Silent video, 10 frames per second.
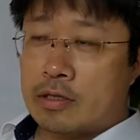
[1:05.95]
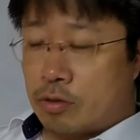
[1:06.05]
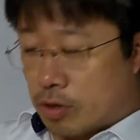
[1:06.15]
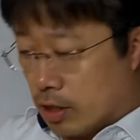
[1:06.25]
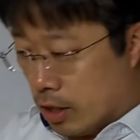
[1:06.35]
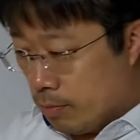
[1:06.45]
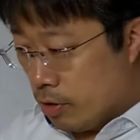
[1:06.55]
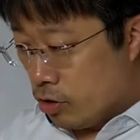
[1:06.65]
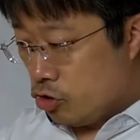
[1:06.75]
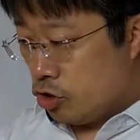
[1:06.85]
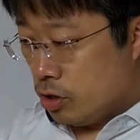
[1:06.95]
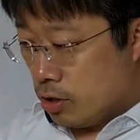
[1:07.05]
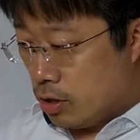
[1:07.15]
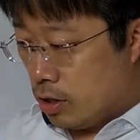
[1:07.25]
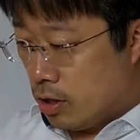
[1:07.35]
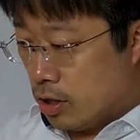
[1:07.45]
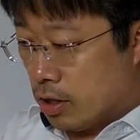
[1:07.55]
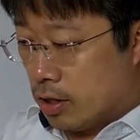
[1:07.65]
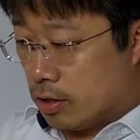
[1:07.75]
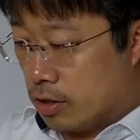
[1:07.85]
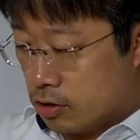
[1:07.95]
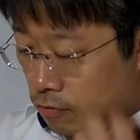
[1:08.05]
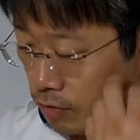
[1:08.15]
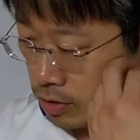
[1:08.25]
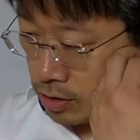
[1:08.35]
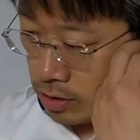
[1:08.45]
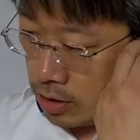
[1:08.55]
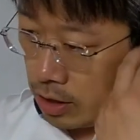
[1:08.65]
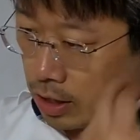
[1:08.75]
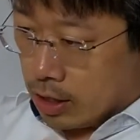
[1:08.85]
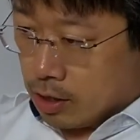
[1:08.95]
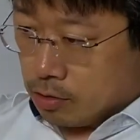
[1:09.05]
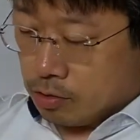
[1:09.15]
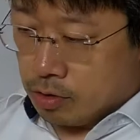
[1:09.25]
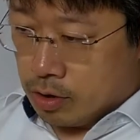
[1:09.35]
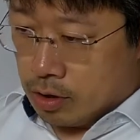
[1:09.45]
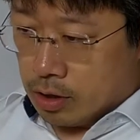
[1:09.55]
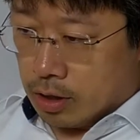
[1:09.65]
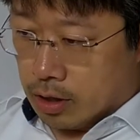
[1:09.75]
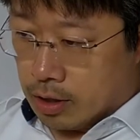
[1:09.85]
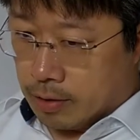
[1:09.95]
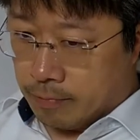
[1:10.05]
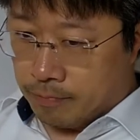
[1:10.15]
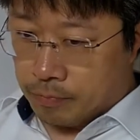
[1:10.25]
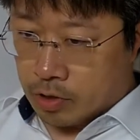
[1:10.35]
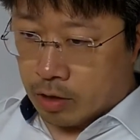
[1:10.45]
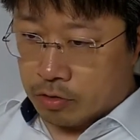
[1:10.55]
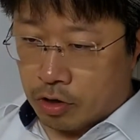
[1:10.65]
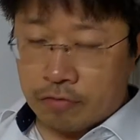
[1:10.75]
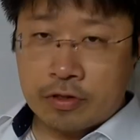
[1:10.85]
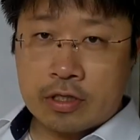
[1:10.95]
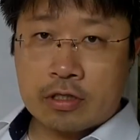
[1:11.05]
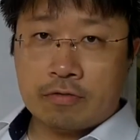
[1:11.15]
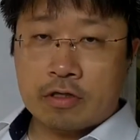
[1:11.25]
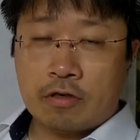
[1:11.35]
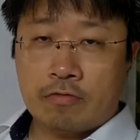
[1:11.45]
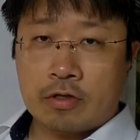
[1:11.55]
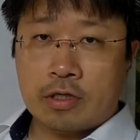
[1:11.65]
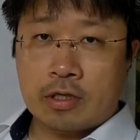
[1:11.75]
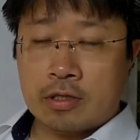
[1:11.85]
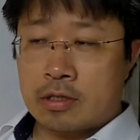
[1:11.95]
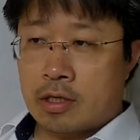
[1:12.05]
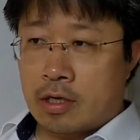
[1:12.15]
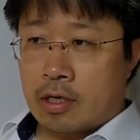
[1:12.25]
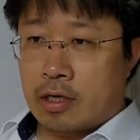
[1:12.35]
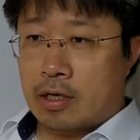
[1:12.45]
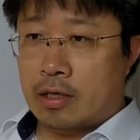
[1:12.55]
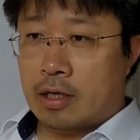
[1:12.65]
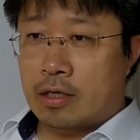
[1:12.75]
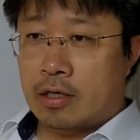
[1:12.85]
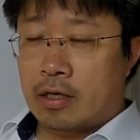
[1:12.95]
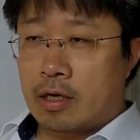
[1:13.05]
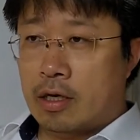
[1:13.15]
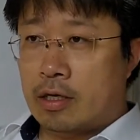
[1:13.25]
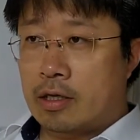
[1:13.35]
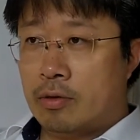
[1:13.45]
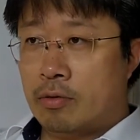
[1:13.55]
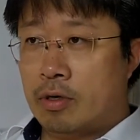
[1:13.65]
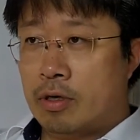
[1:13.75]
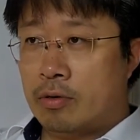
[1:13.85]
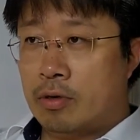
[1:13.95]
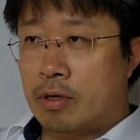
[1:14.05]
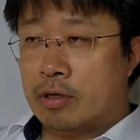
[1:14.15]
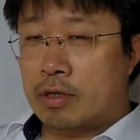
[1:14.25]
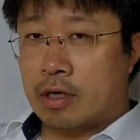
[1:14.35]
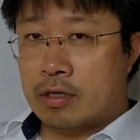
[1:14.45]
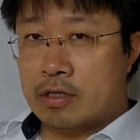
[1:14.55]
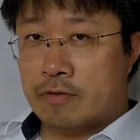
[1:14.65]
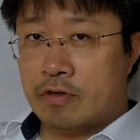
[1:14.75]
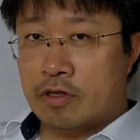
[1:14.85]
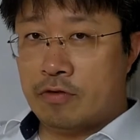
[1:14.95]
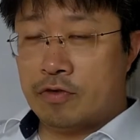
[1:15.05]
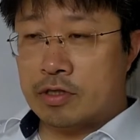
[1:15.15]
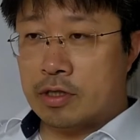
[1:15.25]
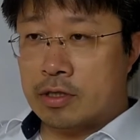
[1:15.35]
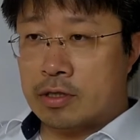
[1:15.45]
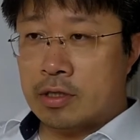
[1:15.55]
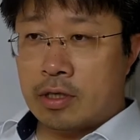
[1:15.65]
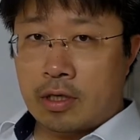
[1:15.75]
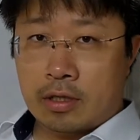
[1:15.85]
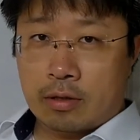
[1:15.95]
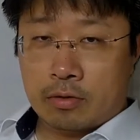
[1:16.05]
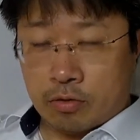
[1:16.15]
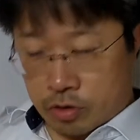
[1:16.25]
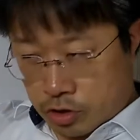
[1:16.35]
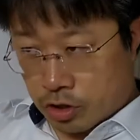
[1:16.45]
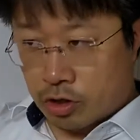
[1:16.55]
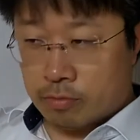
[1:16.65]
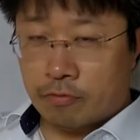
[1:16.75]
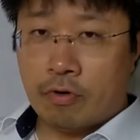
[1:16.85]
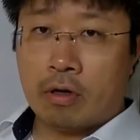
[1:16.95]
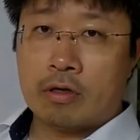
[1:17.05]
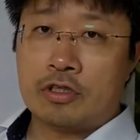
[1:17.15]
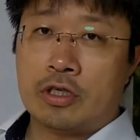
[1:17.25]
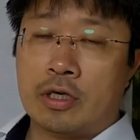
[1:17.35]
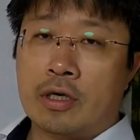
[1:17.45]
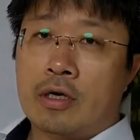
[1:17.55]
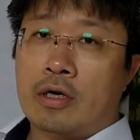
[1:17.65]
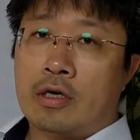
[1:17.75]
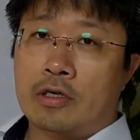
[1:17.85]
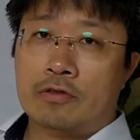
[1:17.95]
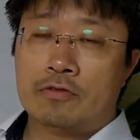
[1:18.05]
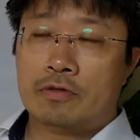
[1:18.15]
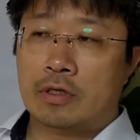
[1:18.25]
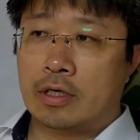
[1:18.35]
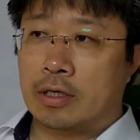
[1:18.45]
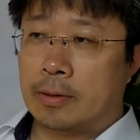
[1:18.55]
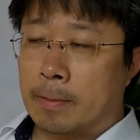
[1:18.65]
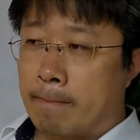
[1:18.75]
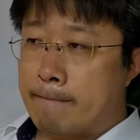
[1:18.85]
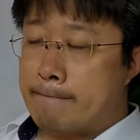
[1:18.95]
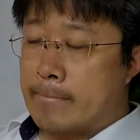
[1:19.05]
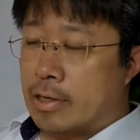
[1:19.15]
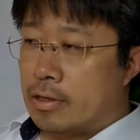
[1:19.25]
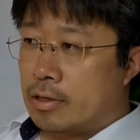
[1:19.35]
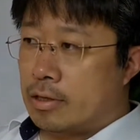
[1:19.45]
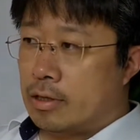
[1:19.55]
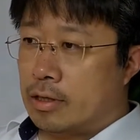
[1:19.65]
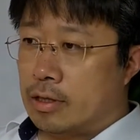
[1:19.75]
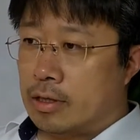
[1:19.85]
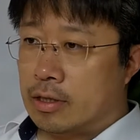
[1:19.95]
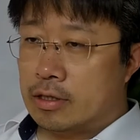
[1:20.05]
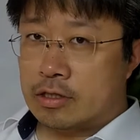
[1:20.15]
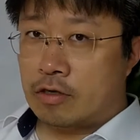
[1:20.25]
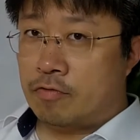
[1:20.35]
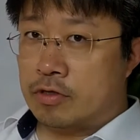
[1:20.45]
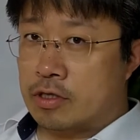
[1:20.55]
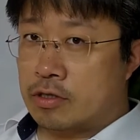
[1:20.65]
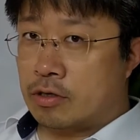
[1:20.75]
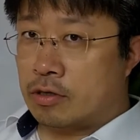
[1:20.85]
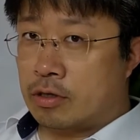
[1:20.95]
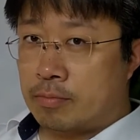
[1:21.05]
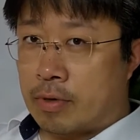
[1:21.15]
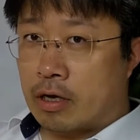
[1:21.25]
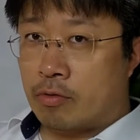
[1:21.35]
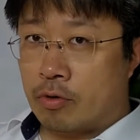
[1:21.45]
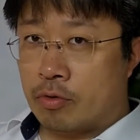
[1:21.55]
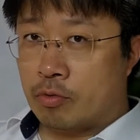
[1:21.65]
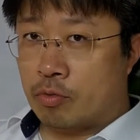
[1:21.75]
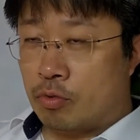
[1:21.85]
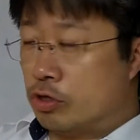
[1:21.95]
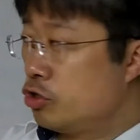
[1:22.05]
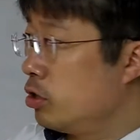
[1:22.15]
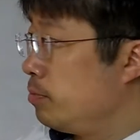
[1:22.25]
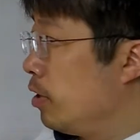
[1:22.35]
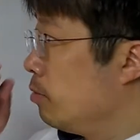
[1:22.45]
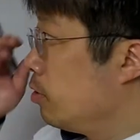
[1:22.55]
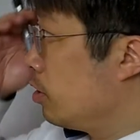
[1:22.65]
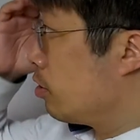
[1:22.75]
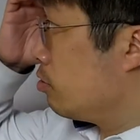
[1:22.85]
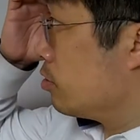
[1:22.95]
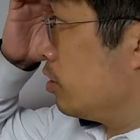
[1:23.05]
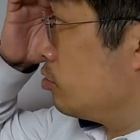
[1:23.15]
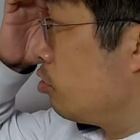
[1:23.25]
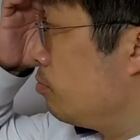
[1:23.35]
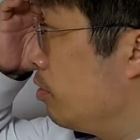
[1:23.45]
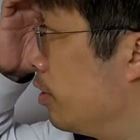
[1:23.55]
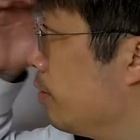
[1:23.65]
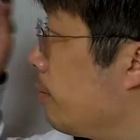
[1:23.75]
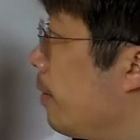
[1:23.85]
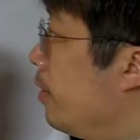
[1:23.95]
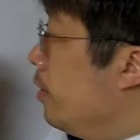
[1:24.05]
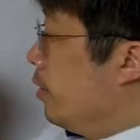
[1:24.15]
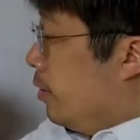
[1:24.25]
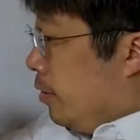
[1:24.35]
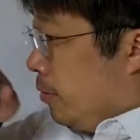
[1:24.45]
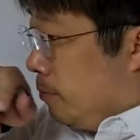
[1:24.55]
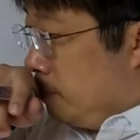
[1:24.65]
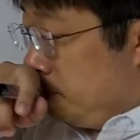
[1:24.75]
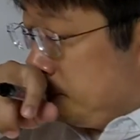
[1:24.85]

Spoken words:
So you can image the surface, how the roughness of the surfaces, and then or thickness of the surfaces, and then general morphology of the surfaces in which biomolecules absorb on it.